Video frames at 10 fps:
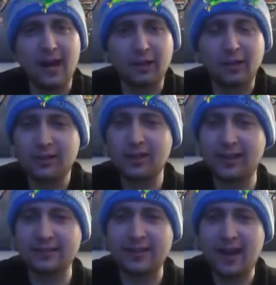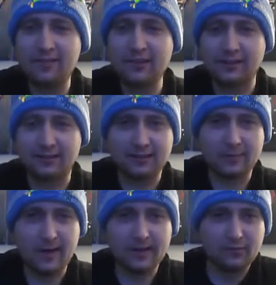Kirk against Evan this
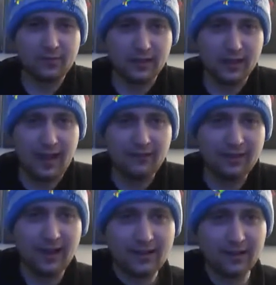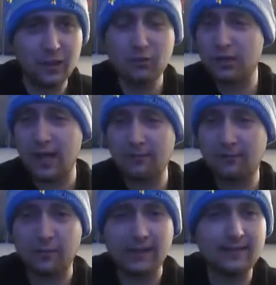past week. Evan got a huge game
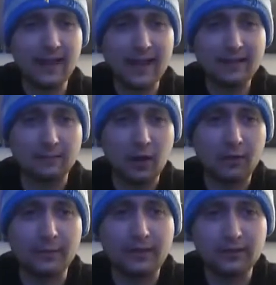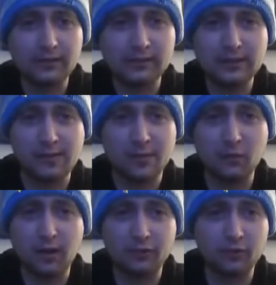from Eli and Lamar Miller.
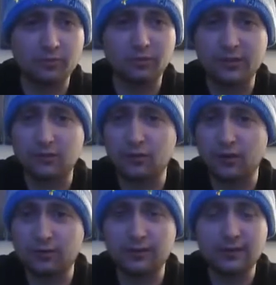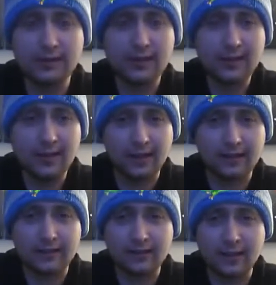Meanwhile, Drew Brees struggled.
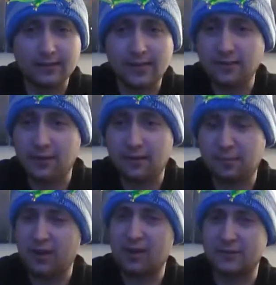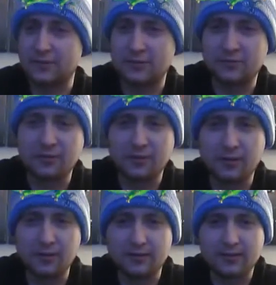And Saints are out of the playoffs, which is really
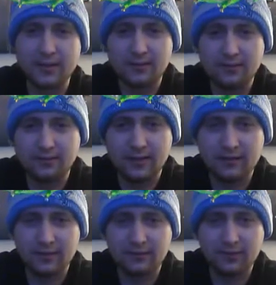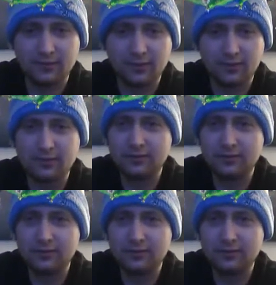weird to see. Okay, enough of the drunk.